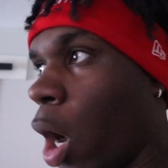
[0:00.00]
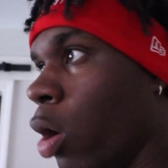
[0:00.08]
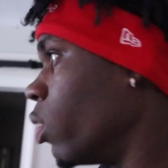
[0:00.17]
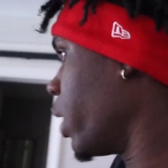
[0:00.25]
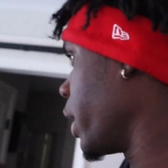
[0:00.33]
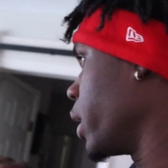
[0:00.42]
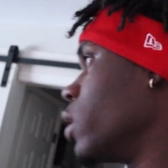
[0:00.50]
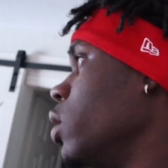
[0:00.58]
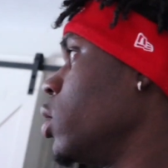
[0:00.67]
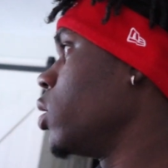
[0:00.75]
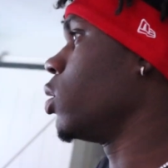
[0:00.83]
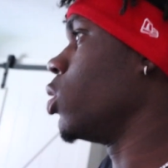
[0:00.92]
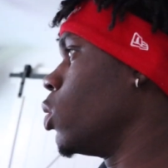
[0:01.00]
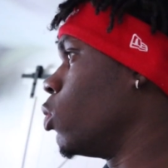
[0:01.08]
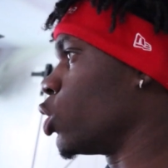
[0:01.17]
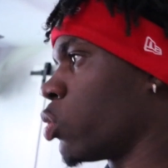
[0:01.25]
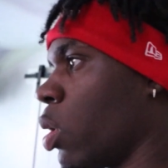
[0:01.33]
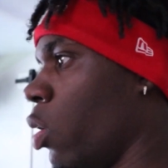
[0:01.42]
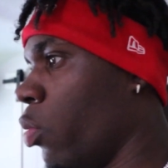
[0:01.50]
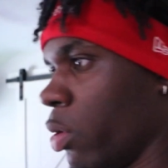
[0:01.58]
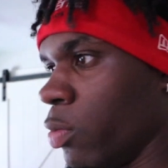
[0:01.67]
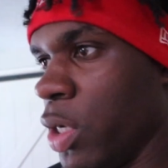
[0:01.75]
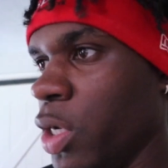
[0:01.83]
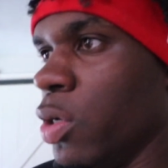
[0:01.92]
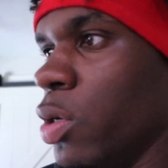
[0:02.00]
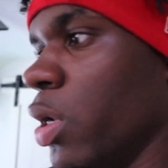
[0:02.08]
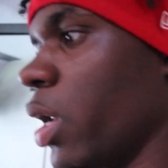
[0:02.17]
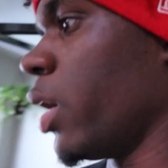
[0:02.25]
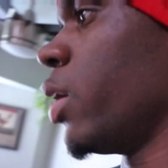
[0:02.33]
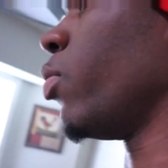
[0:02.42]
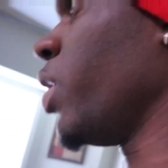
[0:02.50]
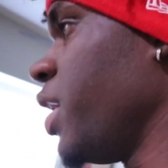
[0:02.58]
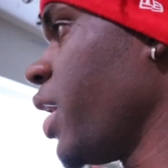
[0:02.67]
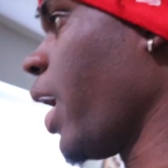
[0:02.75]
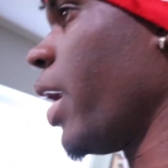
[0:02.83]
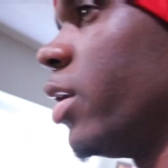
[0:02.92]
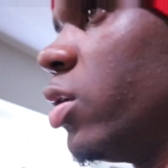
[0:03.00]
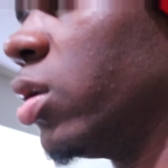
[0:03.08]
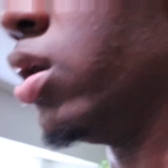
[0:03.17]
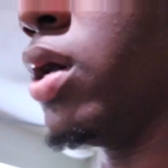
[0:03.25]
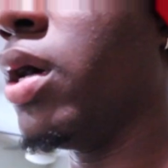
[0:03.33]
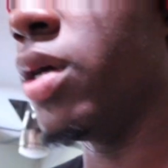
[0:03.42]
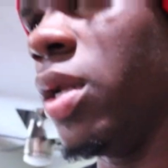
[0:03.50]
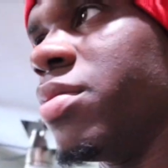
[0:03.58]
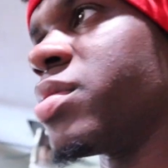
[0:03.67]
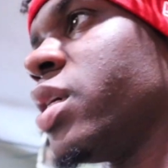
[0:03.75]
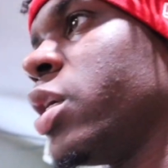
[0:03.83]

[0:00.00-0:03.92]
go, like, what's wrong with him? What he doing? Like, where he at? Or, you know what I'm